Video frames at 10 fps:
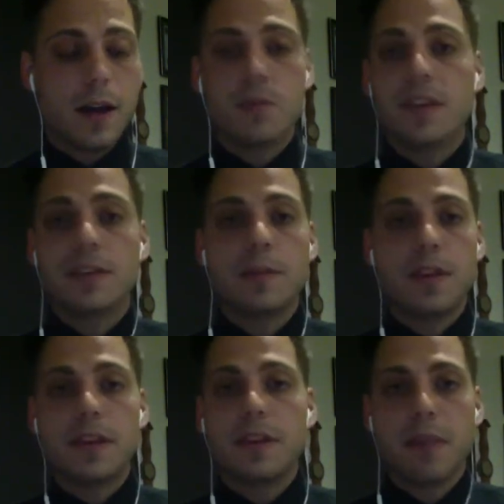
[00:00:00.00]
with some
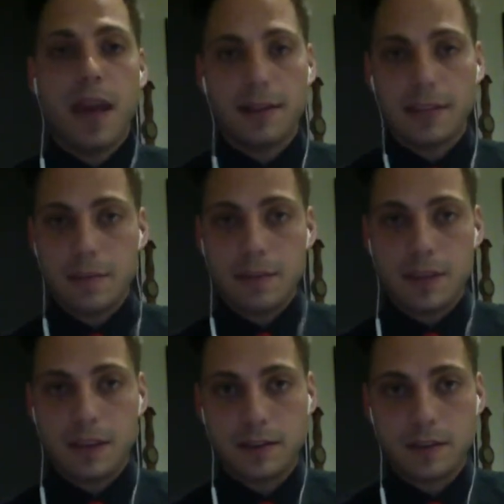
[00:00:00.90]
other housekeeping
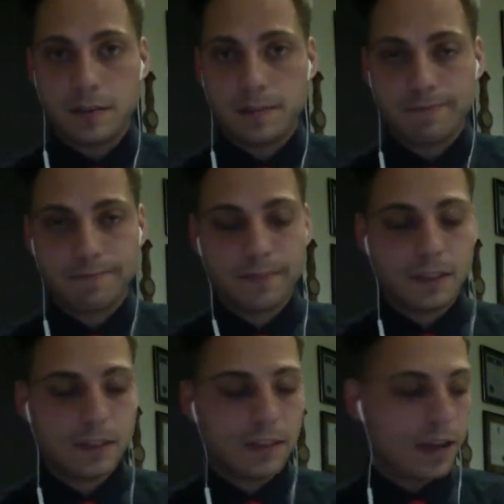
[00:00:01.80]
things
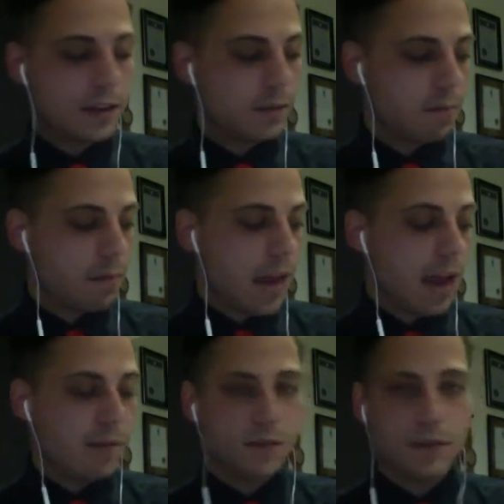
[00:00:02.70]
that may
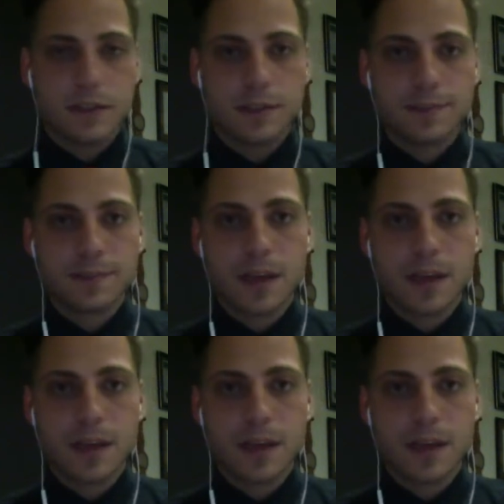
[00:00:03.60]
have arisen.